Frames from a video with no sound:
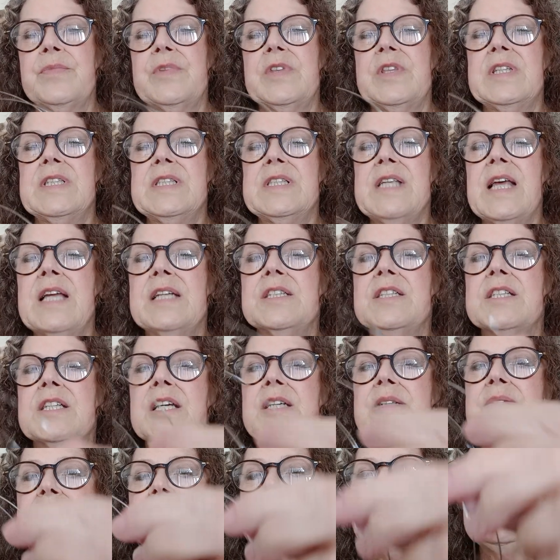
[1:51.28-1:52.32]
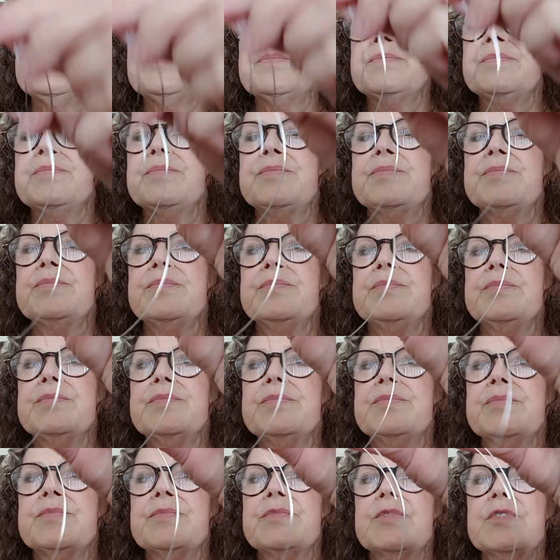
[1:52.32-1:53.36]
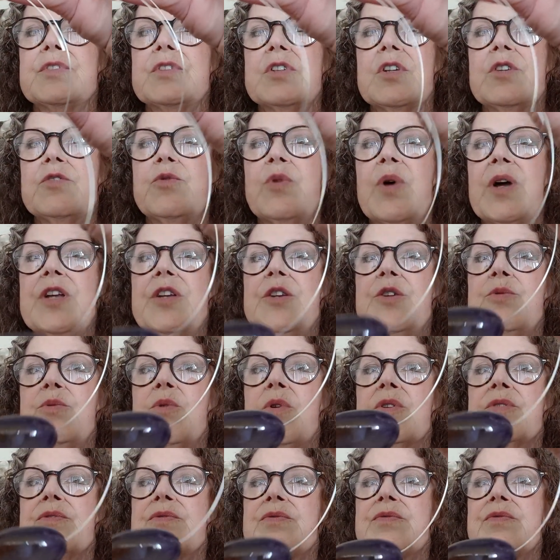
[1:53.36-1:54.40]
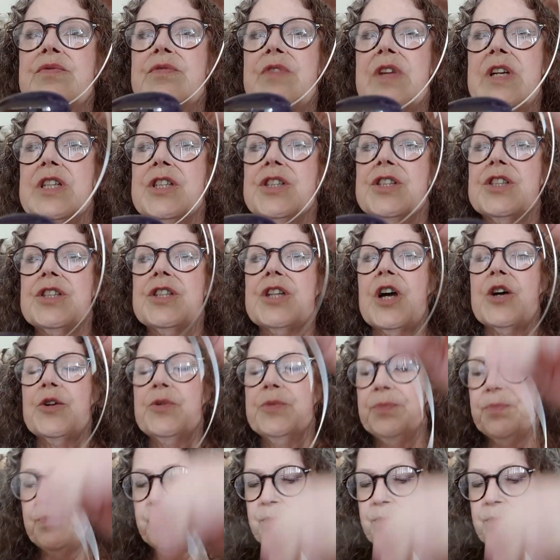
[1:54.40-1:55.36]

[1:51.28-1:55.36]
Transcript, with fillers: the center of where you want things to go.